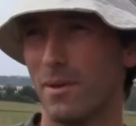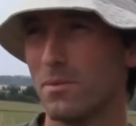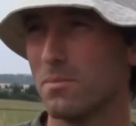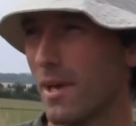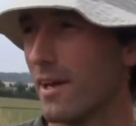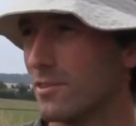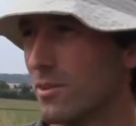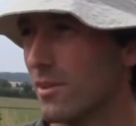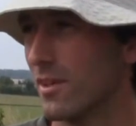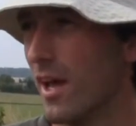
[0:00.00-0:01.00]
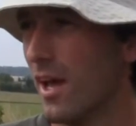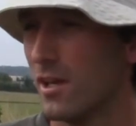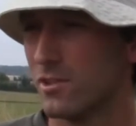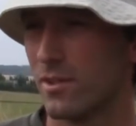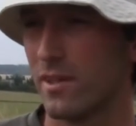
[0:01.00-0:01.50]
It wouldn't be as good.
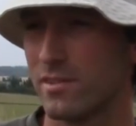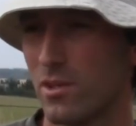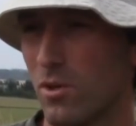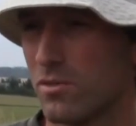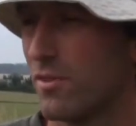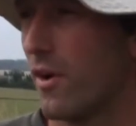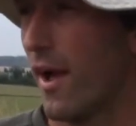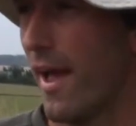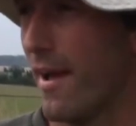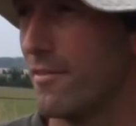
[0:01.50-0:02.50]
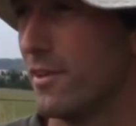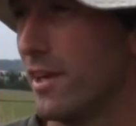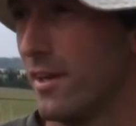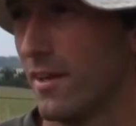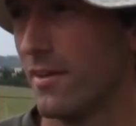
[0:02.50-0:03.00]
So this goes for
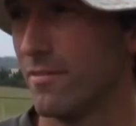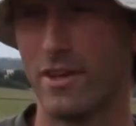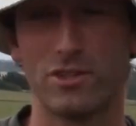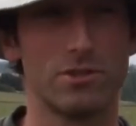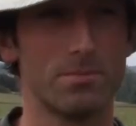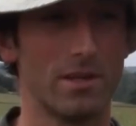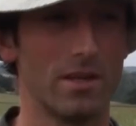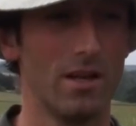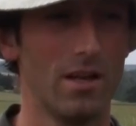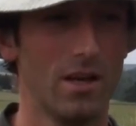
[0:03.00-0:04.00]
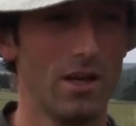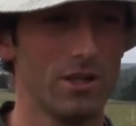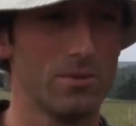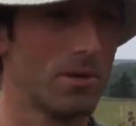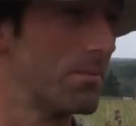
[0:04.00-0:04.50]
every vegetable.
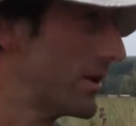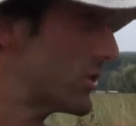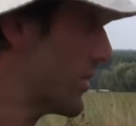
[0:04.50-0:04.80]
You want to make sure